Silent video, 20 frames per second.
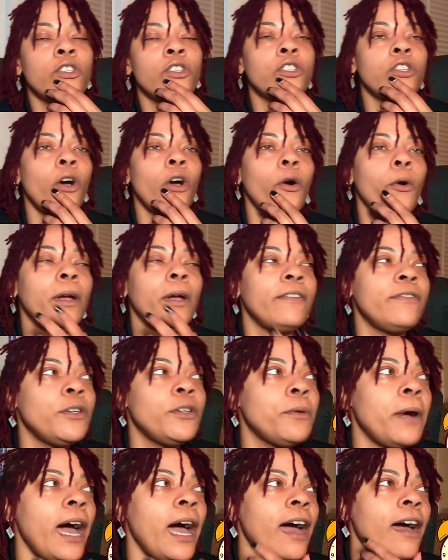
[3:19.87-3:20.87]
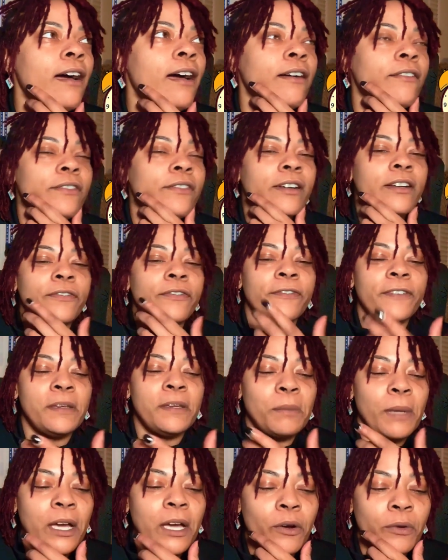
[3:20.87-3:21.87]
So if you have a
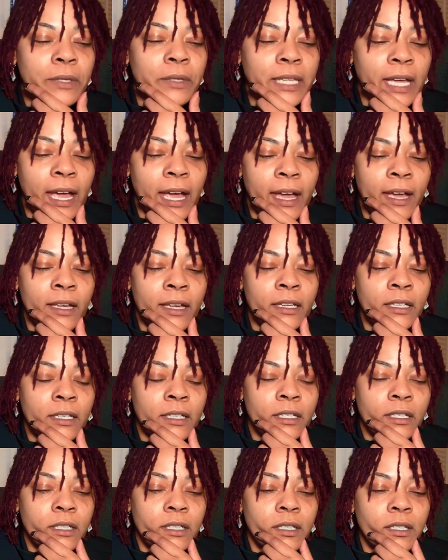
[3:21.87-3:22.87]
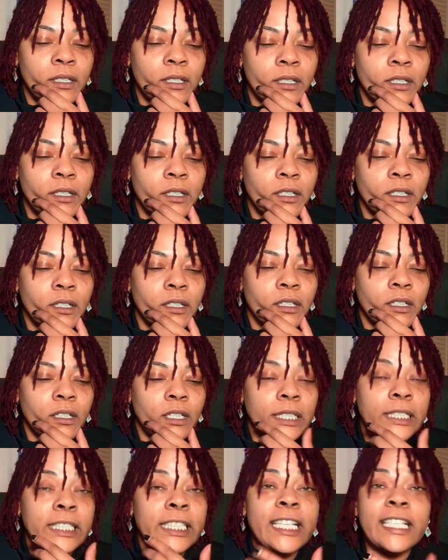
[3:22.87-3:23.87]
female that
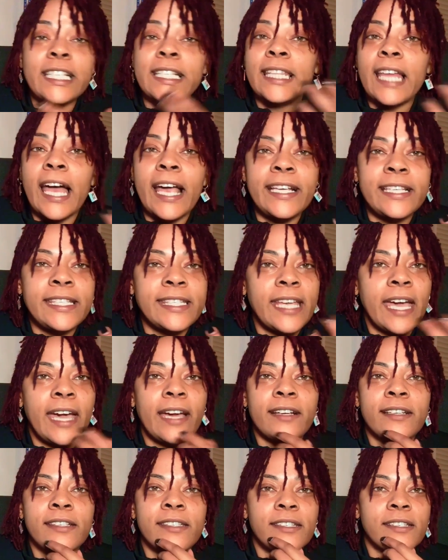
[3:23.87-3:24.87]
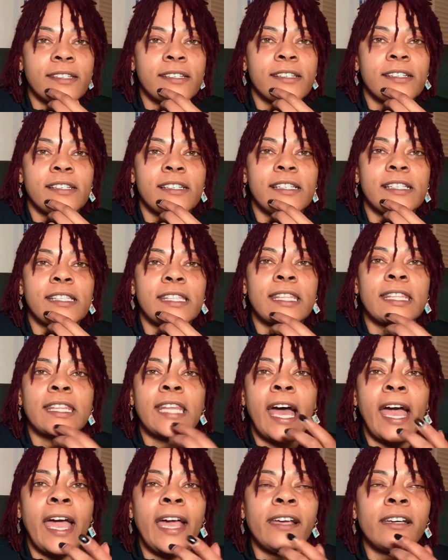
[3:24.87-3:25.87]
just likes sex,
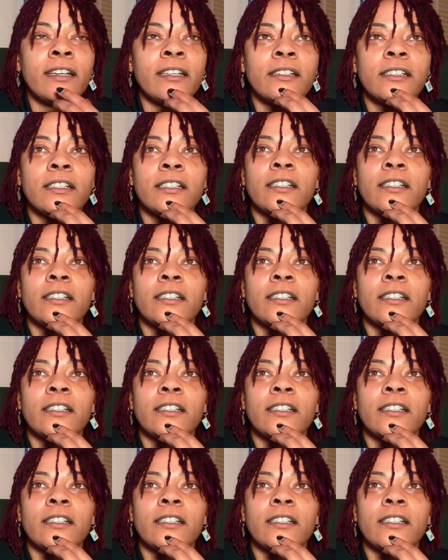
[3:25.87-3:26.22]
like